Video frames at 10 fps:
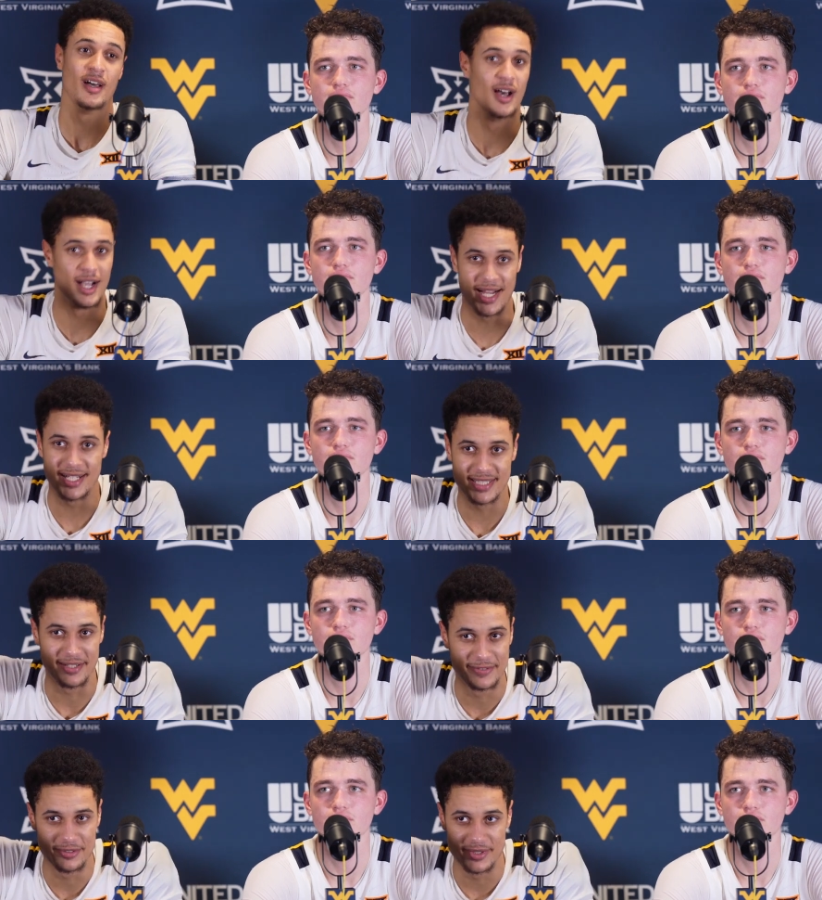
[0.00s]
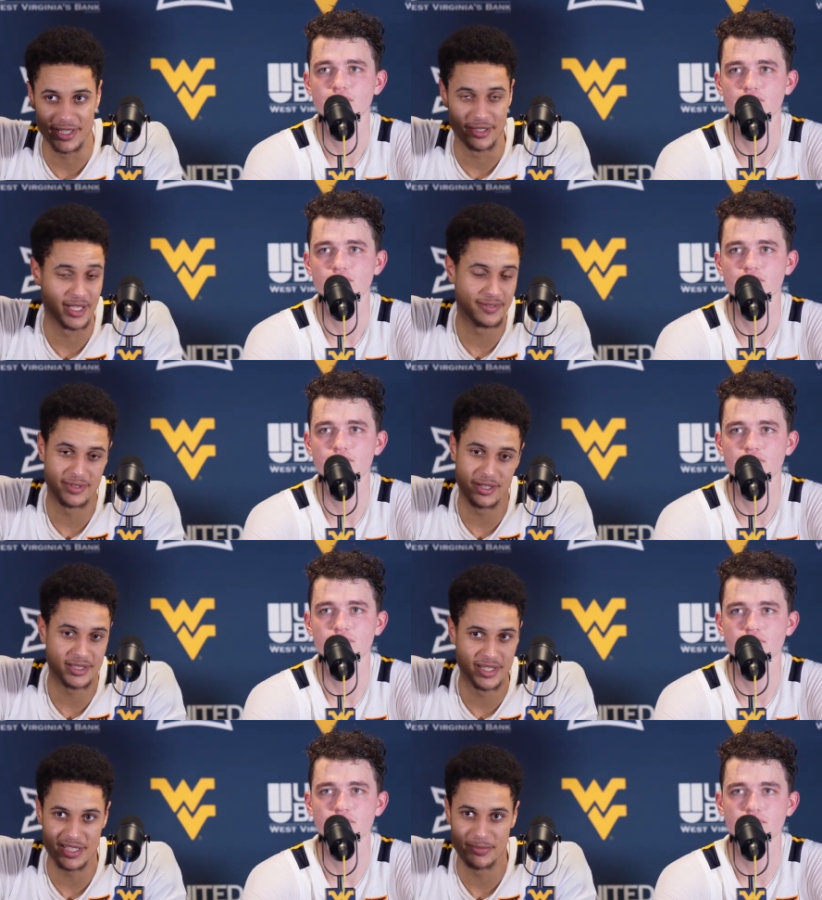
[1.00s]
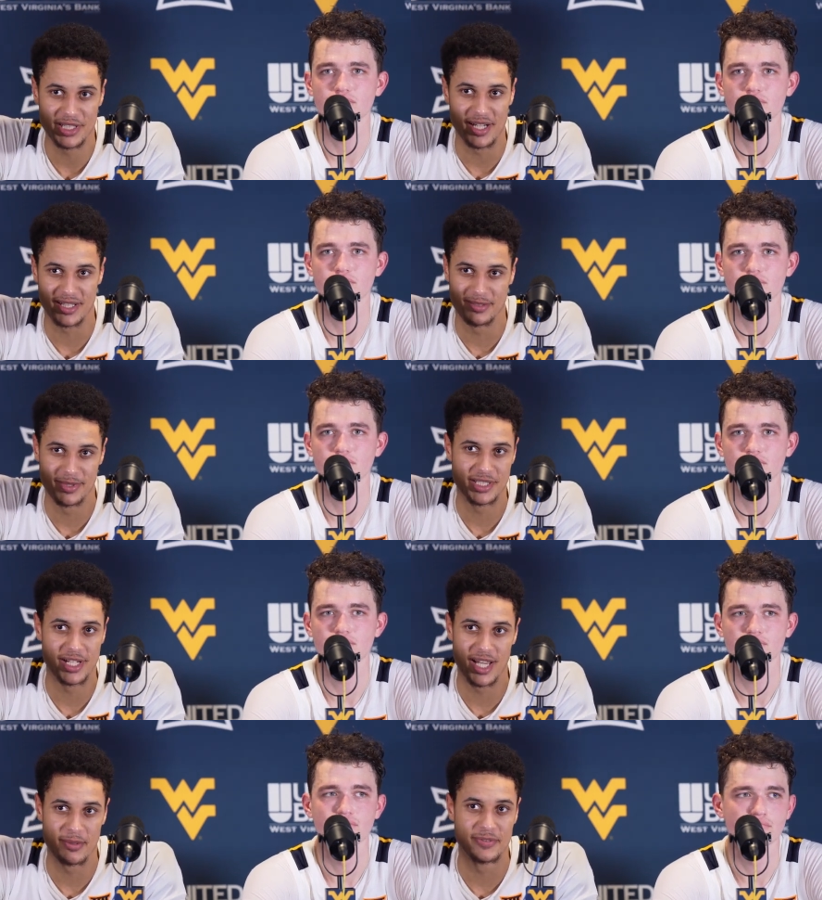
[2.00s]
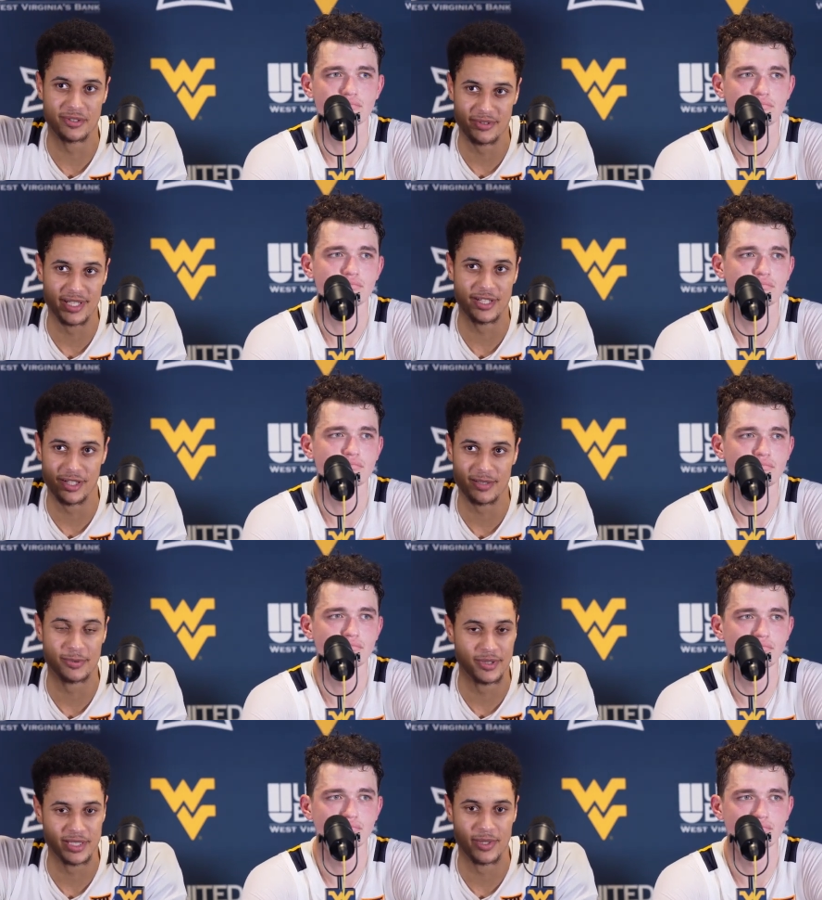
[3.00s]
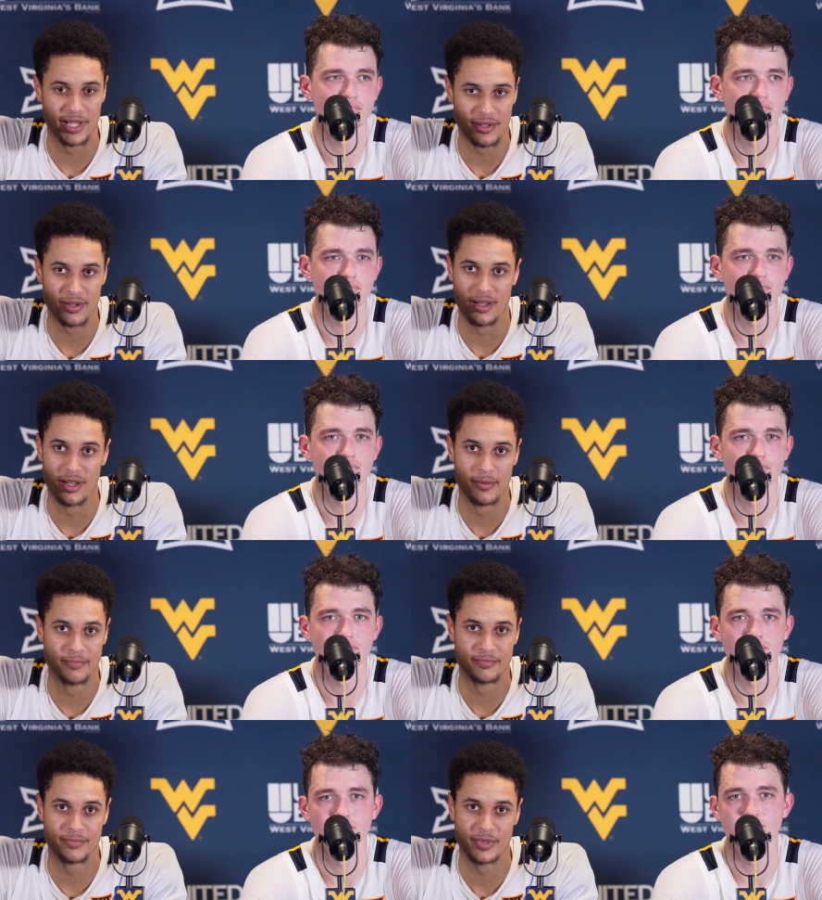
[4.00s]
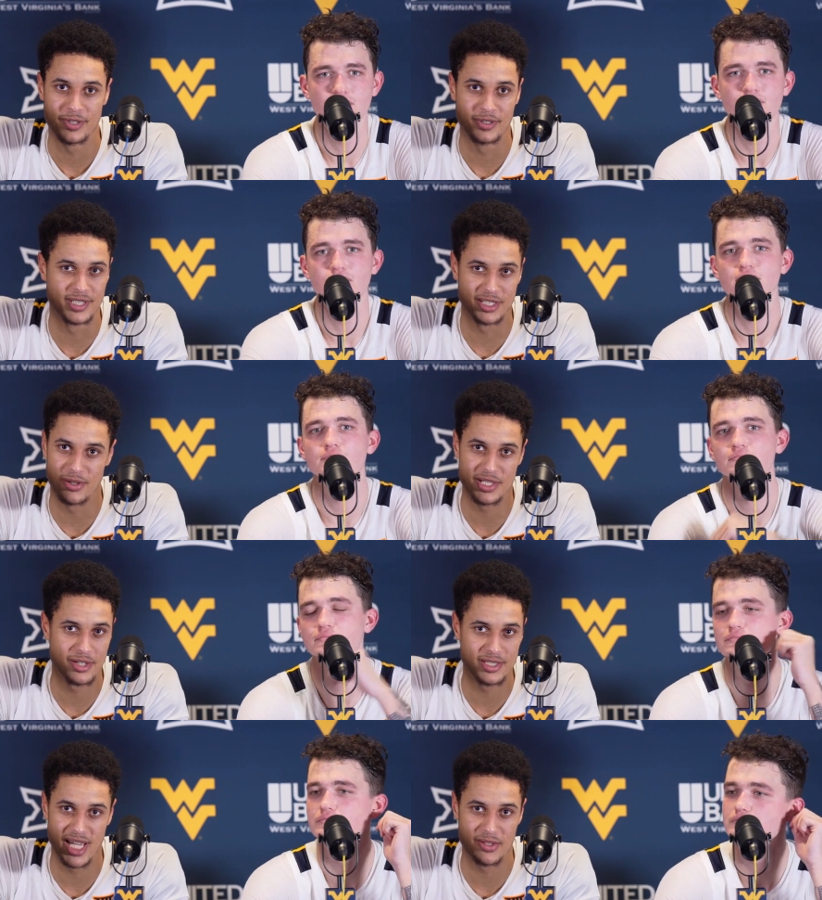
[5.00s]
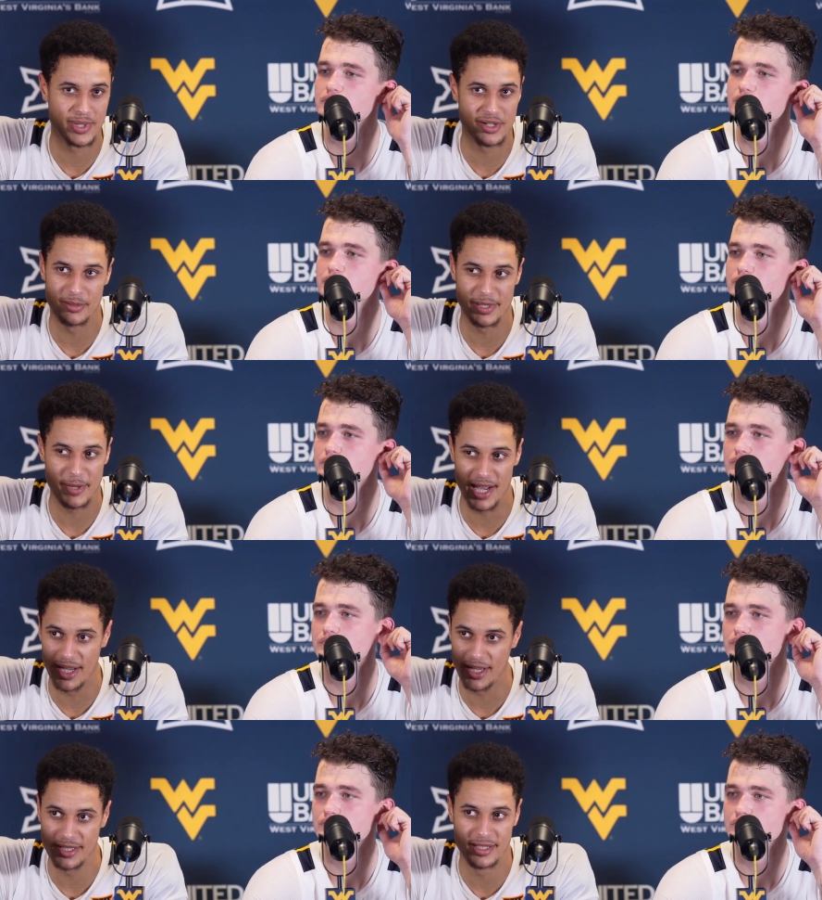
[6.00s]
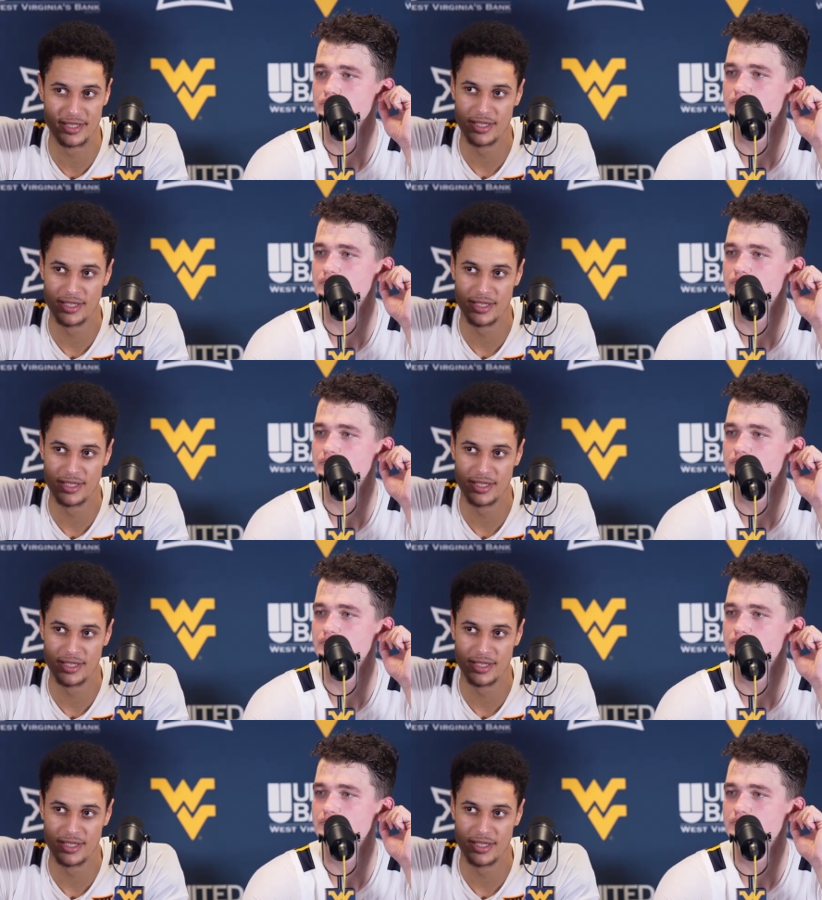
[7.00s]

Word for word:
Speaker 1: uh, I gotta say, it feels really good. Even though it's an exhibi exhibition game, it feels really good to pull this one out. Because um, there's always those games where you're going to be behind.